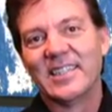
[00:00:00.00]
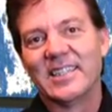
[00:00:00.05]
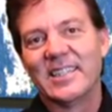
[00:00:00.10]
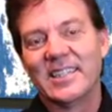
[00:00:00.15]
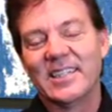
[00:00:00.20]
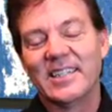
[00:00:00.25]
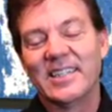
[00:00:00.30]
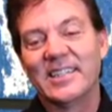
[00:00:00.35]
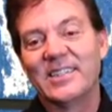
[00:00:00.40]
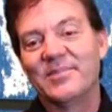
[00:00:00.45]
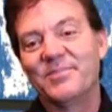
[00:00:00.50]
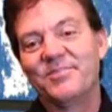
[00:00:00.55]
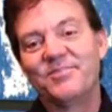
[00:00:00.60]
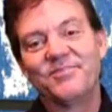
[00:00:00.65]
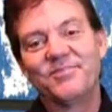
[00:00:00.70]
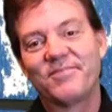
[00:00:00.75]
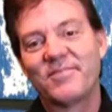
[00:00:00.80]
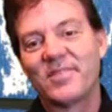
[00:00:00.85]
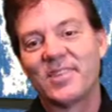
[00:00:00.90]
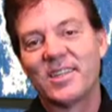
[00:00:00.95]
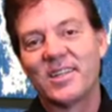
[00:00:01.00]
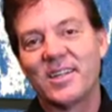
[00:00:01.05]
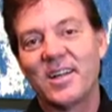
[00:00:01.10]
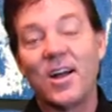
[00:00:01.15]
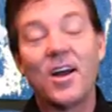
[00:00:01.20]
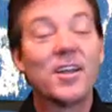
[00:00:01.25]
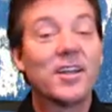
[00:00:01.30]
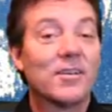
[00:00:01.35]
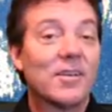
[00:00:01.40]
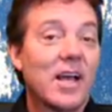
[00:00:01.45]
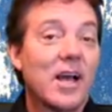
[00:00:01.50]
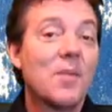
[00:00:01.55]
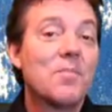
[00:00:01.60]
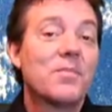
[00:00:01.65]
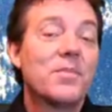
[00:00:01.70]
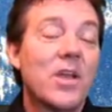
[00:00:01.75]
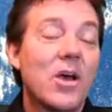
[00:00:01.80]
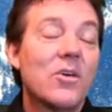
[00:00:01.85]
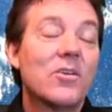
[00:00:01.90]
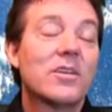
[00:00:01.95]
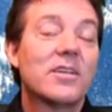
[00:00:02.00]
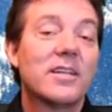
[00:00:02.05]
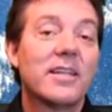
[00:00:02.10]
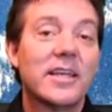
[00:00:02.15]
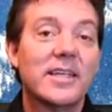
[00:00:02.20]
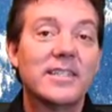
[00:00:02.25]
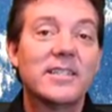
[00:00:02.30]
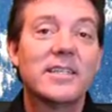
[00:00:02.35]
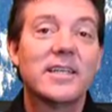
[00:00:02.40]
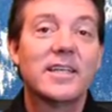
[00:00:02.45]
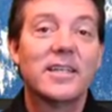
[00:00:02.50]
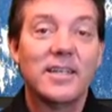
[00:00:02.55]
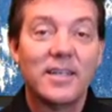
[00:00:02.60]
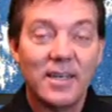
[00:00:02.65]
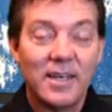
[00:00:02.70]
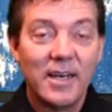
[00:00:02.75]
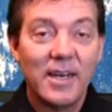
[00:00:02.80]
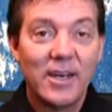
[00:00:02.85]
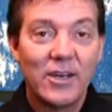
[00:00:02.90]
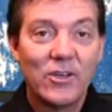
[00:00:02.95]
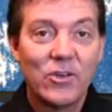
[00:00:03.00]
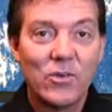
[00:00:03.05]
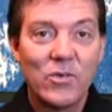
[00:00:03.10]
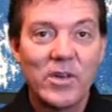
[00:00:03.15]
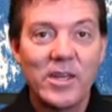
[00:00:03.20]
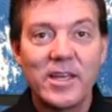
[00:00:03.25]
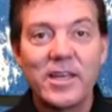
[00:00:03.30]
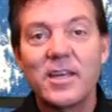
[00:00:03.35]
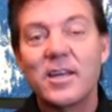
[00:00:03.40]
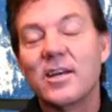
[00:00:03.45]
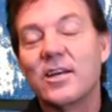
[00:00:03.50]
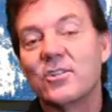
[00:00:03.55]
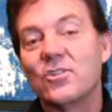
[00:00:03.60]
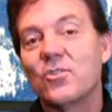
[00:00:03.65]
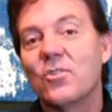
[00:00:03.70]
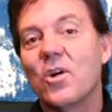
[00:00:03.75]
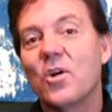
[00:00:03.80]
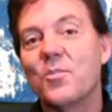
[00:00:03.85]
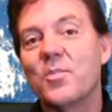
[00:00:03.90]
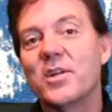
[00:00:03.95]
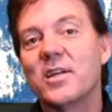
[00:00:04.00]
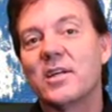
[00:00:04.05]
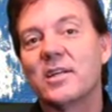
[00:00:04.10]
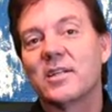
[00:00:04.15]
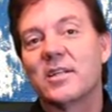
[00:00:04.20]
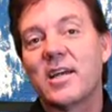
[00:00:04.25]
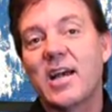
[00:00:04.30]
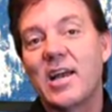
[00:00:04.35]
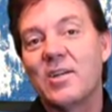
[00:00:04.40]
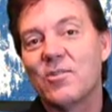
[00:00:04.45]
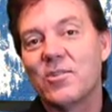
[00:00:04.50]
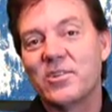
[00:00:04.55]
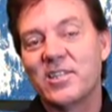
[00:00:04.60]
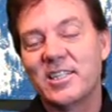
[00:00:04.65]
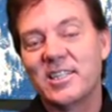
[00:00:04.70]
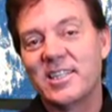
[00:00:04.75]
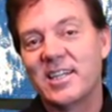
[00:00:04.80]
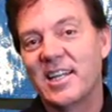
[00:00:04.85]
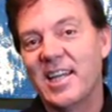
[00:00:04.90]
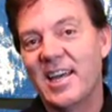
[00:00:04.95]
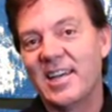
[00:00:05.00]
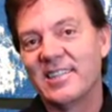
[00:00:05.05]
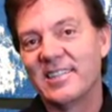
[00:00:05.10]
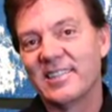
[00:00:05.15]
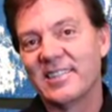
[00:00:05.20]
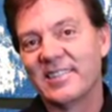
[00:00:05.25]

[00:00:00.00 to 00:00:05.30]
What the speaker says: On an up note, they did agree to open a Cairo Disneyland.